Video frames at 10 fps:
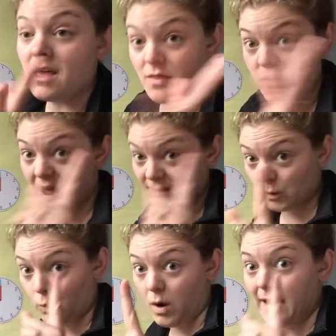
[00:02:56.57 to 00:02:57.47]
That's
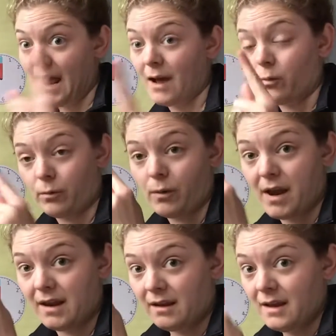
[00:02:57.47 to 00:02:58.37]
1 hour,
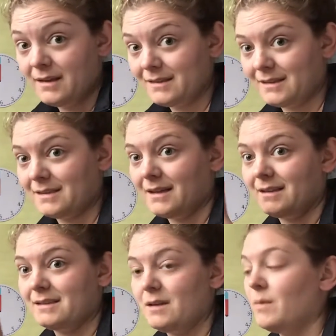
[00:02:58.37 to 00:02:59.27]
right?
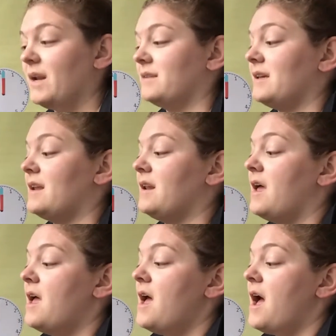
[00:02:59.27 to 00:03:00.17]
60 minutes.
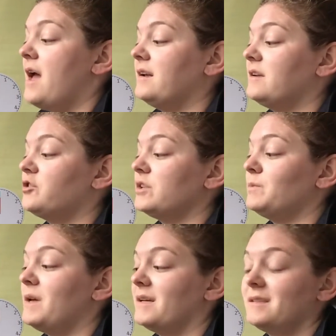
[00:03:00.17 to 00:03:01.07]
And just
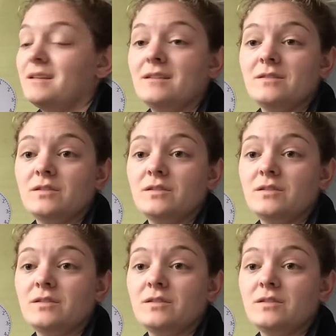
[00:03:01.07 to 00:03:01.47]
because it didn't